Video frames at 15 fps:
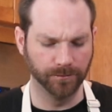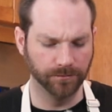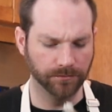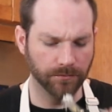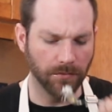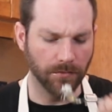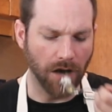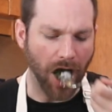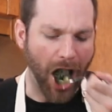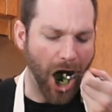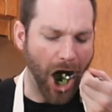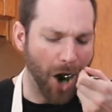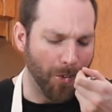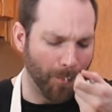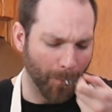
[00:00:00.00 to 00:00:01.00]

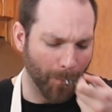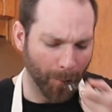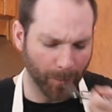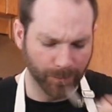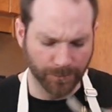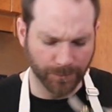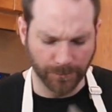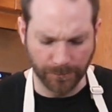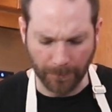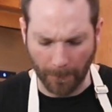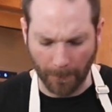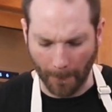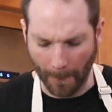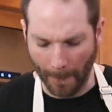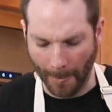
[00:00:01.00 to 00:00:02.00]

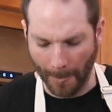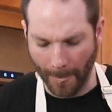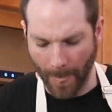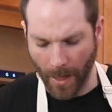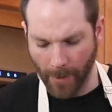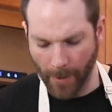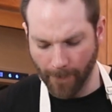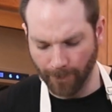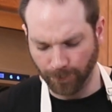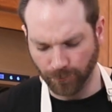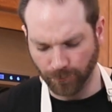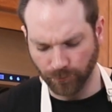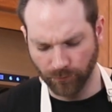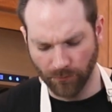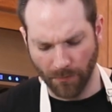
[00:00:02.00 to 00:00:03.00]

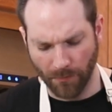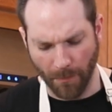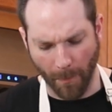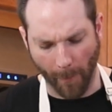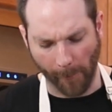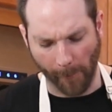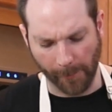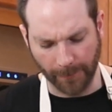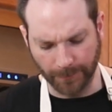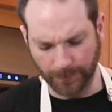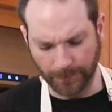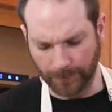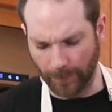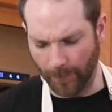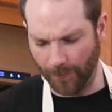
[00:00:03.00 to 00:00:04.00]

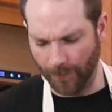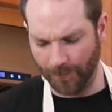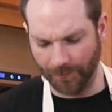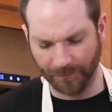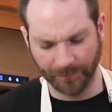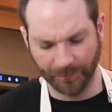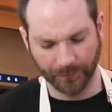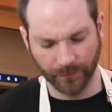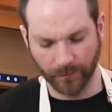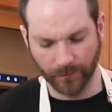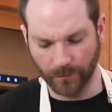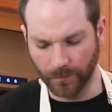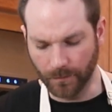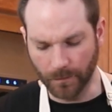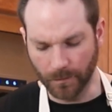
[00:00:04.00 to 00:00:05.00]

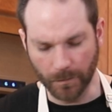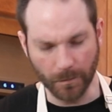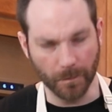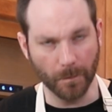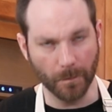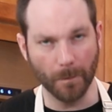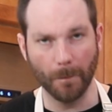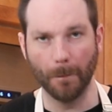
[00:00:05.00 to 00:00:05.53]
[no speech]